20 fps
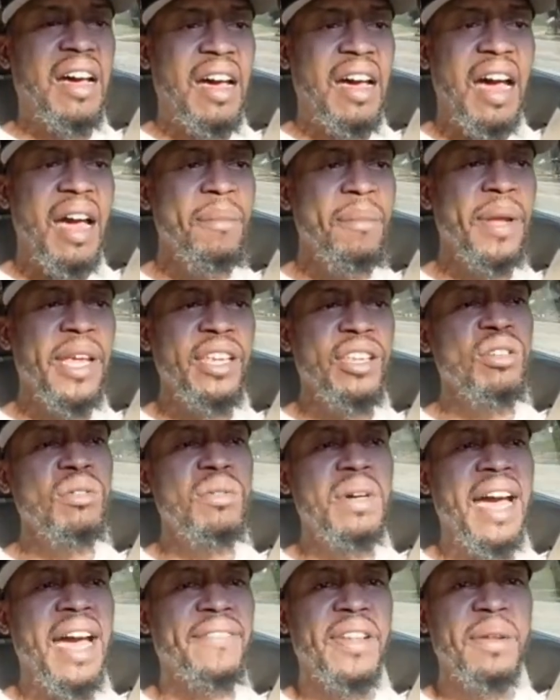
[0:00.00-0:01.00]
I mean, you
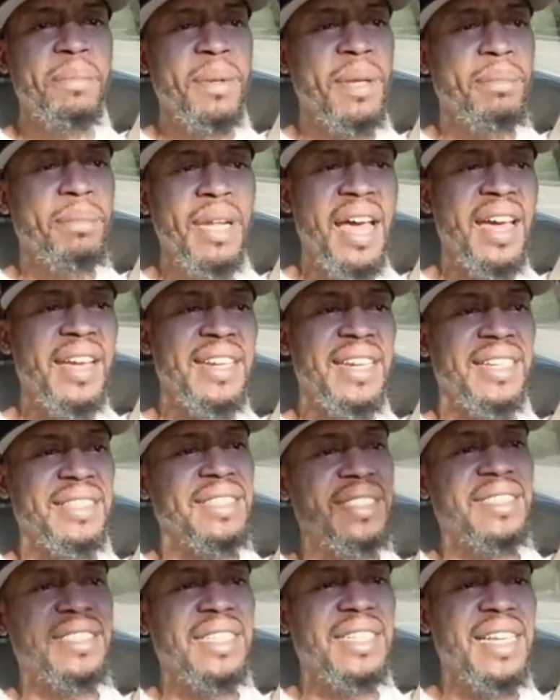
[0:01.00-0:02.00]
have to be blind not
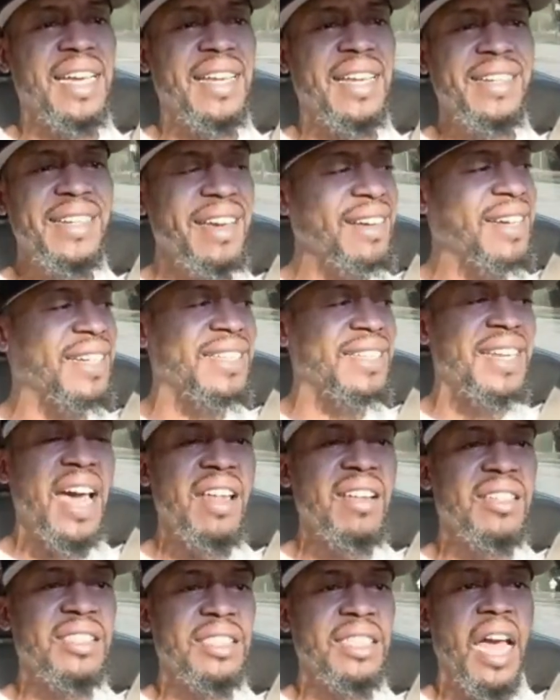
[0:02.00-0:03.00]
to see that. Now,
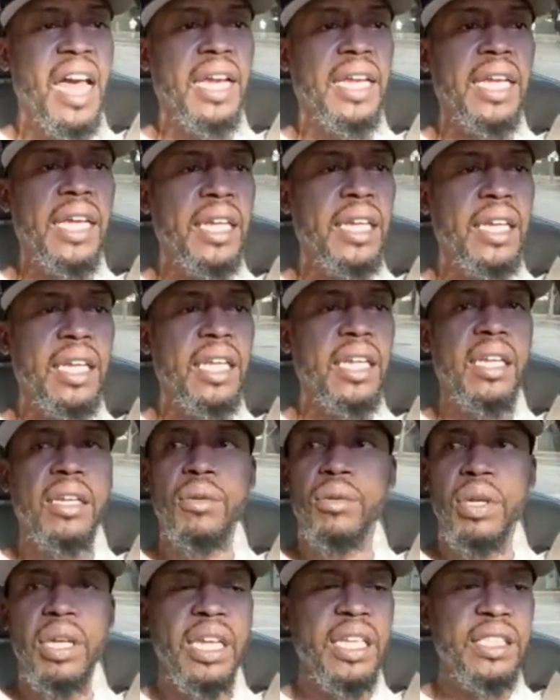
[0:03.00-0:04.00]
Canelo's not getting
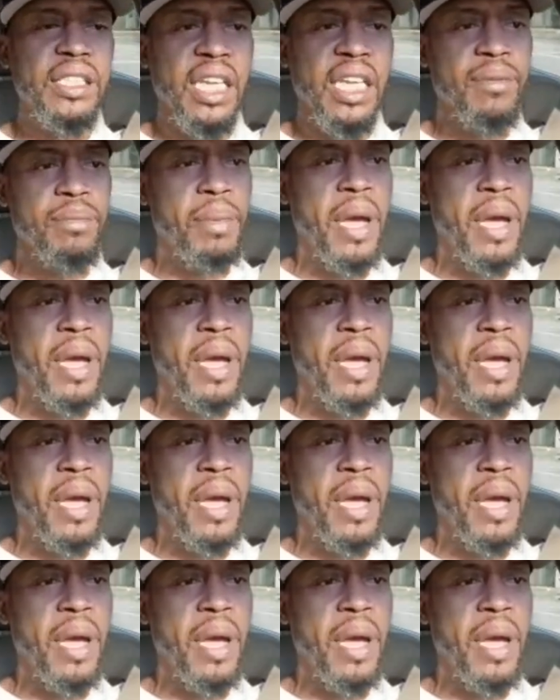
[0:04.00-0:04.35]
any, he's getting